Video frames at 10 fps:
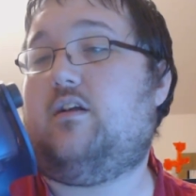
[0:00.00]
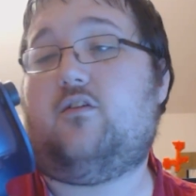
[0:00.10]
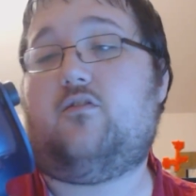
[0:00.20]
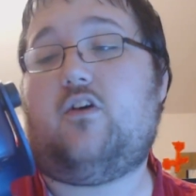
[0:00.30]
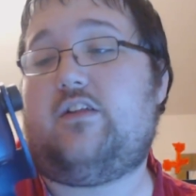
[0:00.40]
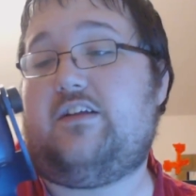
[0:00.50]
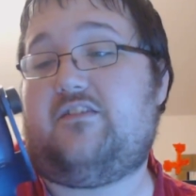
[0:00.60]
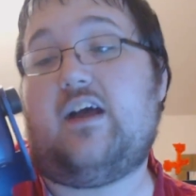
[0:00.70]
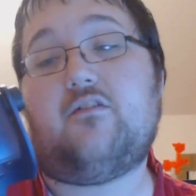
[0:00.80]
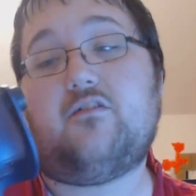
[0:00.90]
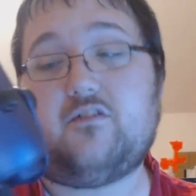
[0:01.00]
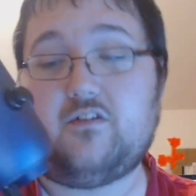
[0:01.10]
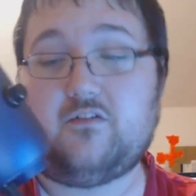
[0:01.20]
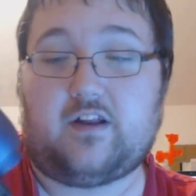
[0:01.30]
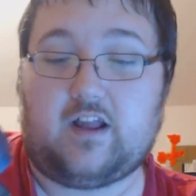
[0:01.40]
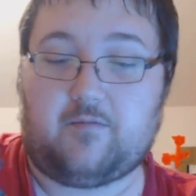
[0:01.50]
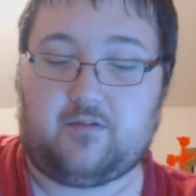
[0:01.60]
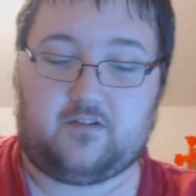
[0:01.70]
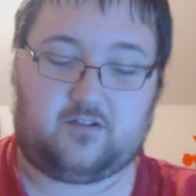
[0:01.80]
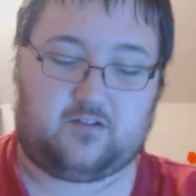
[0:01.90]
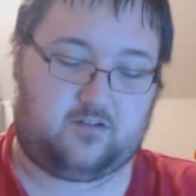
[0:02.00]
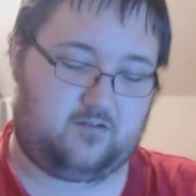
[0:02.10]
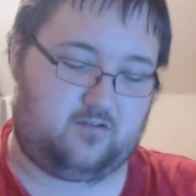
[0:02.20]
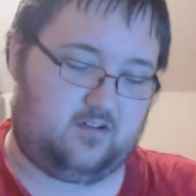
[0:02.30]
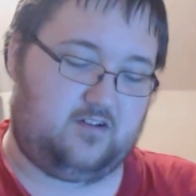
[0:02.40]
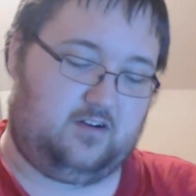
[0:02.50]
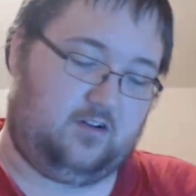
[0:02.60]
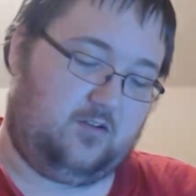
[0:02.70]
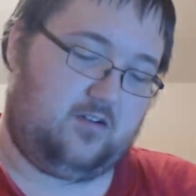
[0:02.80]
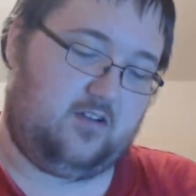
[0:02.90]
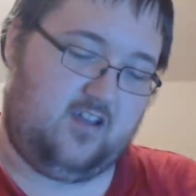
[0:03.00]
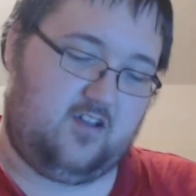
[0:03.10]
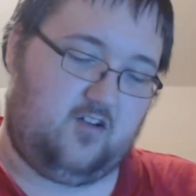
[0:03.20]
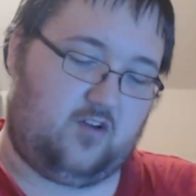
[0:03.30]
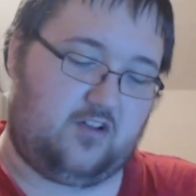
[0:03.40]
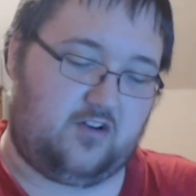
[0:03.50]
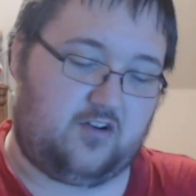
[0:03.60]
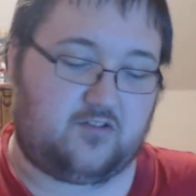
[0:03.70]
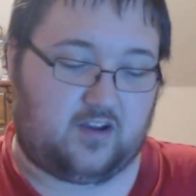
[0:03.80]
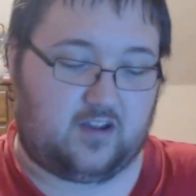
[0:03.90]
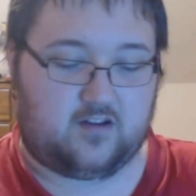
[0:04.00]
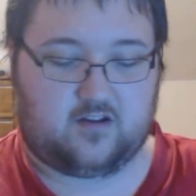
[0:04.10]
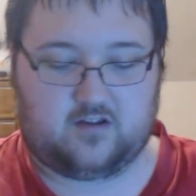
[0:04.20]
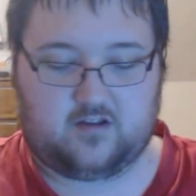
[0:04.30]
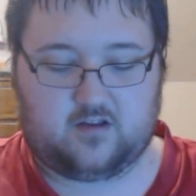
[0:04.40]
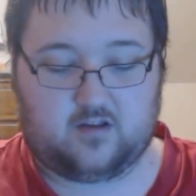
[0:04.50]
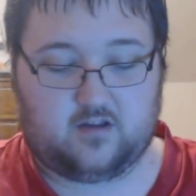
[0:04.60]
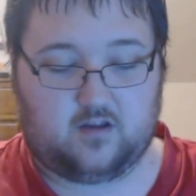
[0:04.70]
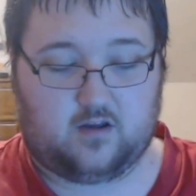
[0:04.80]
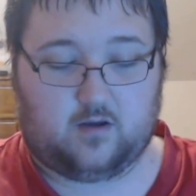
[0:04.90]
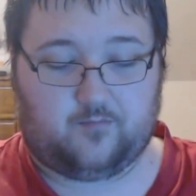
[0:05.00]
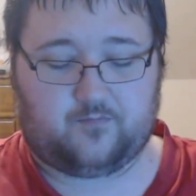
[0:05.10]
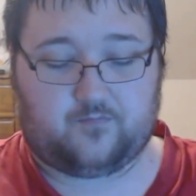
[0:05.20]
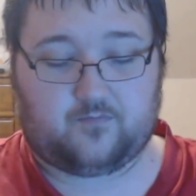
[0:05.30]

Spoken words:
I don't know how that sounds. If that happens, while you're using it, um,